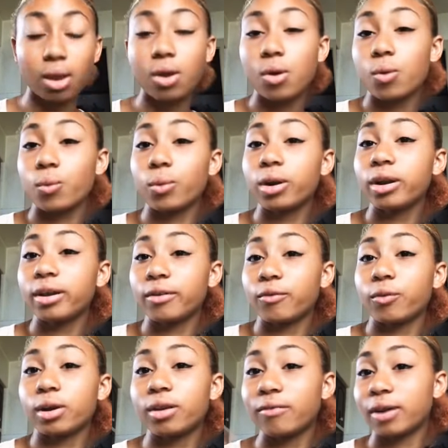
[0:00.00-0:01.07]
what
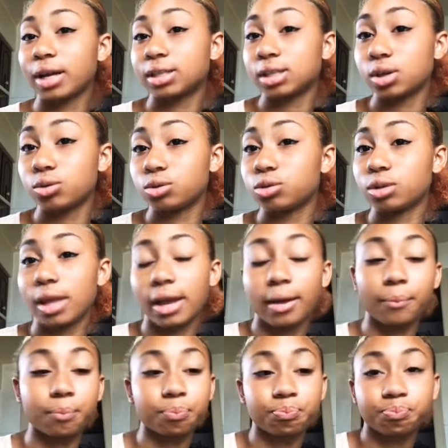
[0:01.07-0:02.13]
if I told you, like,
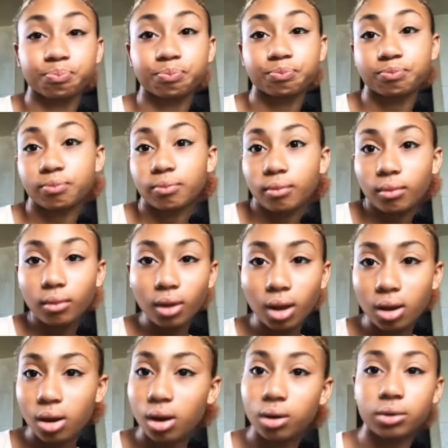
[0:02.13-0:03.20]

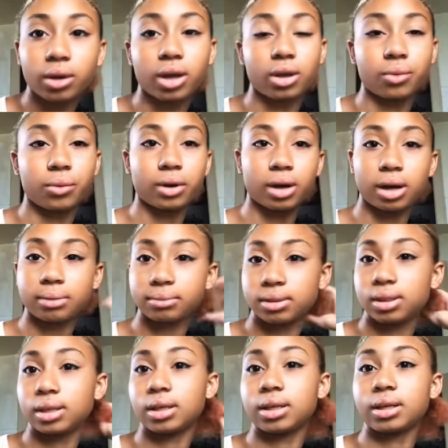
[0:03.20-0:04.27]
okay, well, I'm
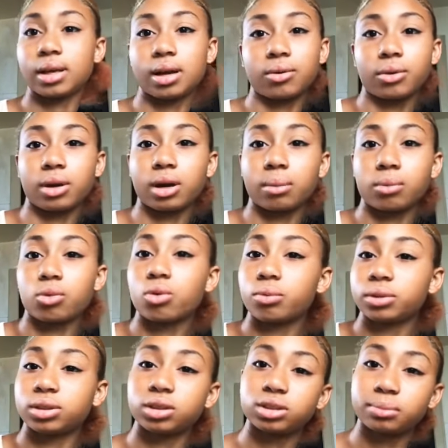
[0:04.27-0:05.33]
sneaking out and I'm going with
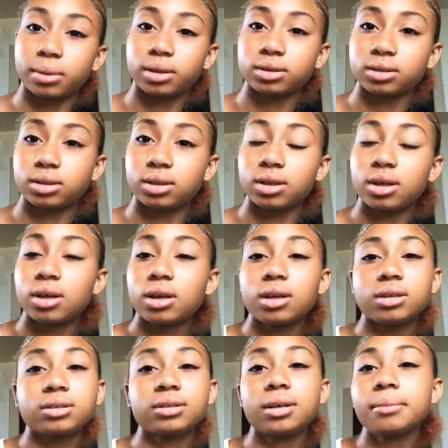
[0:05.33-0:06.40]
this person.
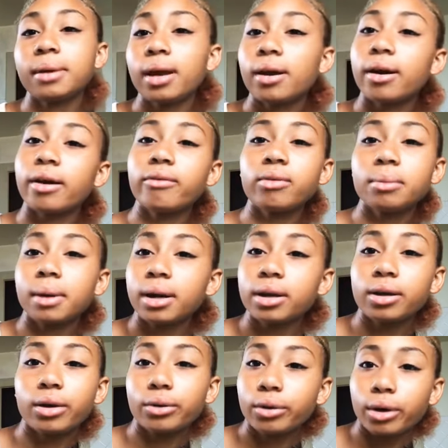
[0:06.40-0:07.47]
Somehow everybody
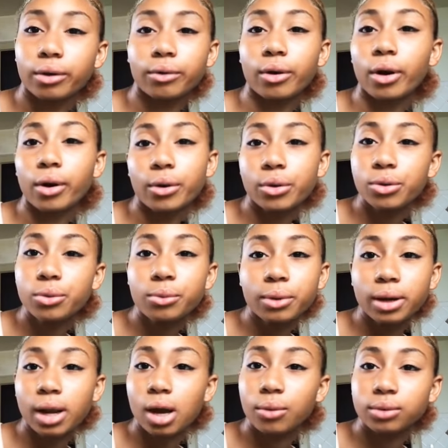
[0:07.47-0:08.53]
gonna know, oh, you
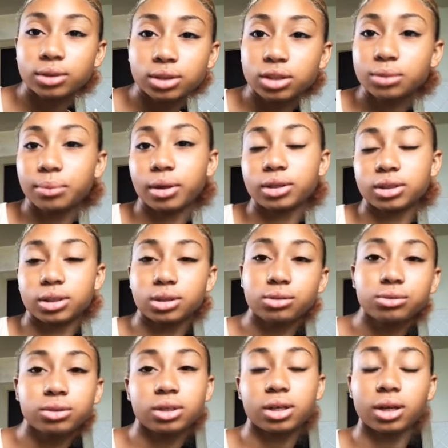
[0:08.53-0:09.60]
went out with this person, you
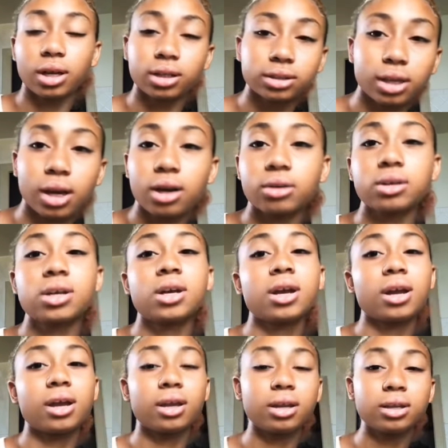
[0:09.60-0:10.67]
snuck out the house.
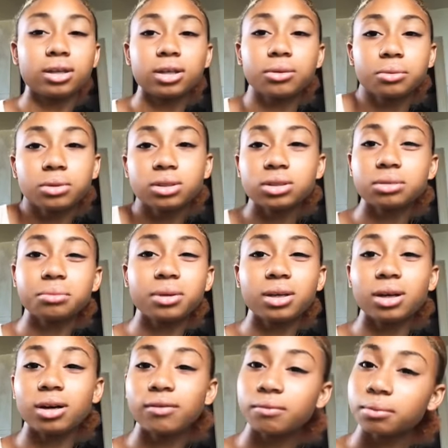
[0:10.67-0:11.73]
And it would just be
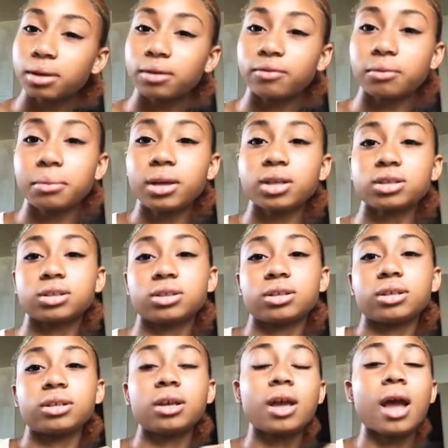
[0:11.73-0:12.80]
up there from there. So
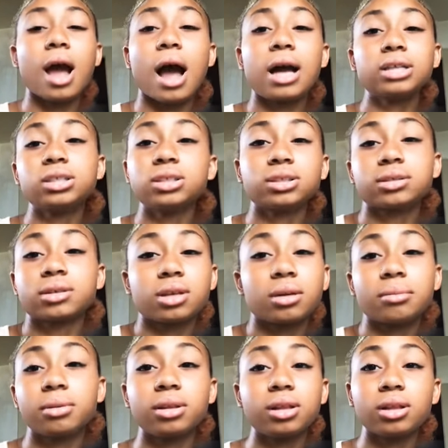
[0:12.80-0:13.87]
I just
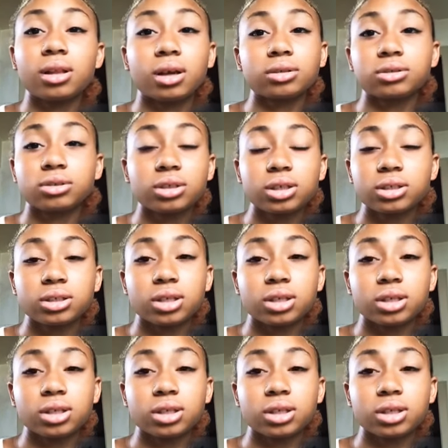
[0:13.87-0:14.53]
completely lost trust. I'm